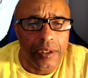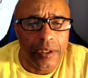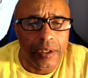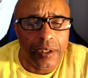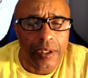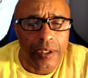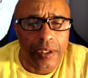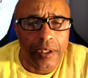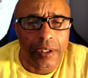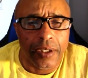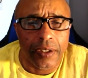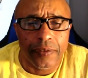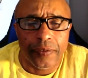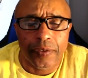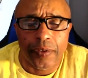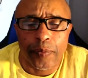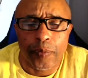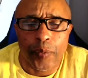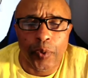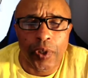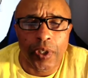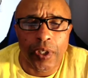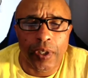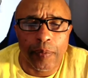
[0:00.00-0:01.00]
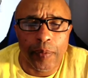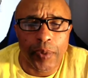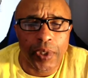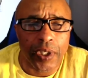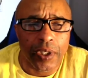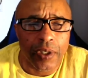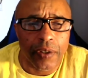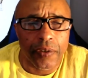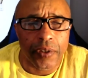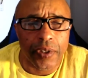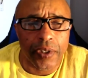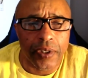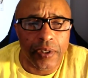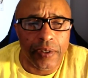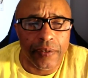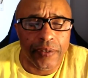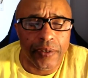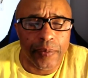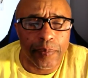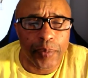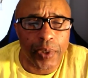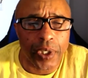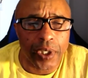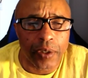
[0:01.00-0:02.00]
and from what I'm hearing,
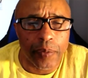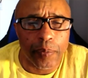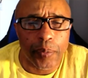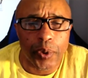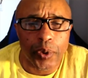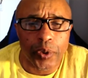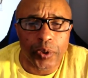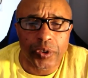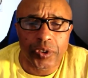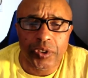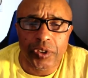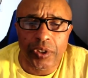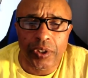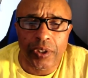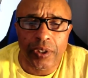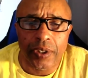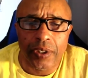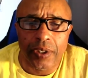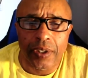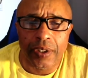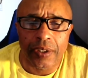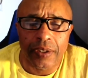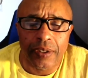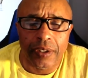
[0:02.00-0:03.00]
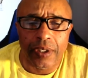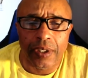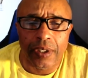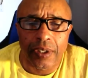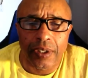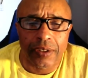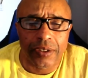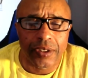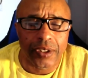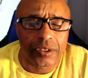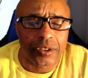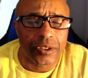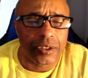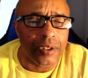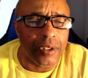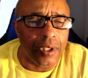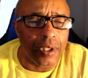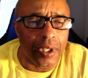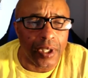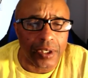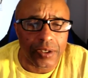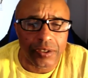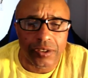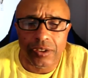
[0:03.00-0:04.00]
even better person, and such a
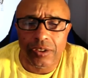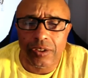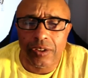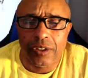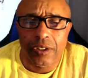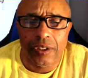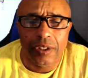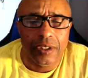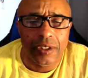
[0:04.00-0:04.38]
loss.